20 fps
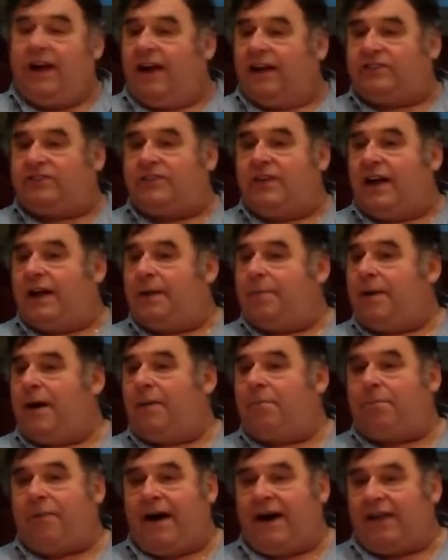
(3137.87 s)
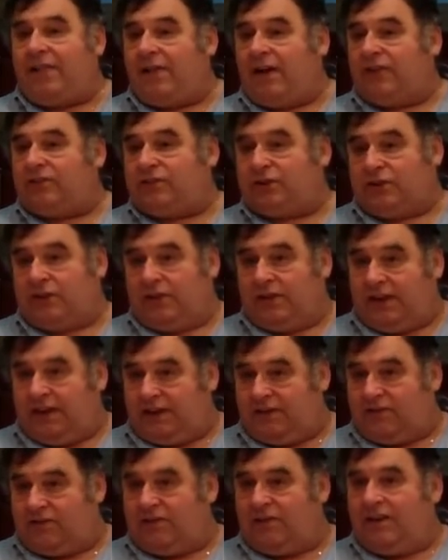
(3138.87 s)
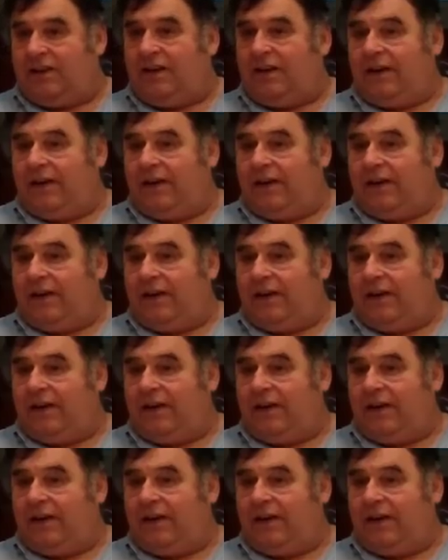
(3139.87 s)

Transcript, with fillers: It's not about biological age.